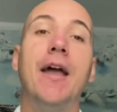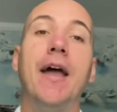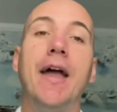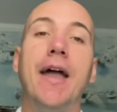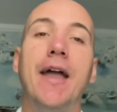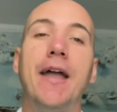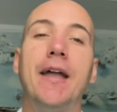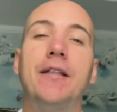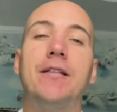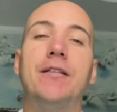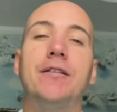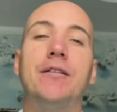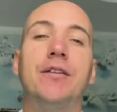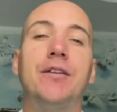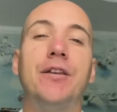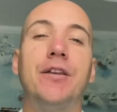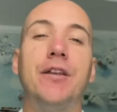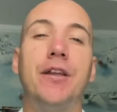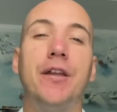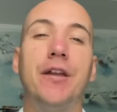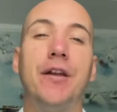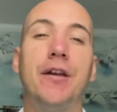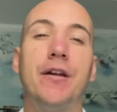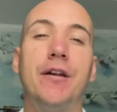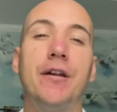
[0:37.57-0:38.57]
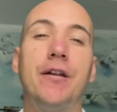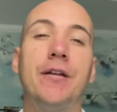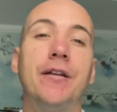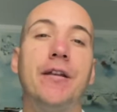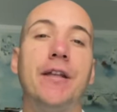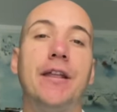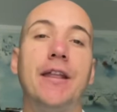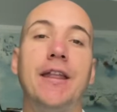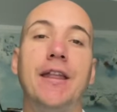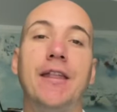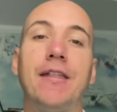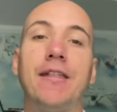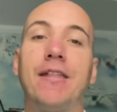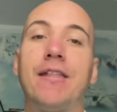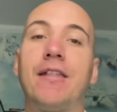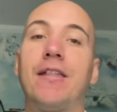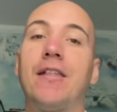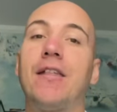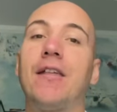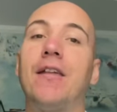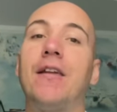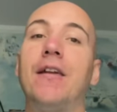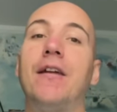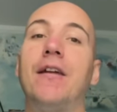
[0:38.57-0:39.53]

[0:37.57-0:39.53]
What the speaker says: And here is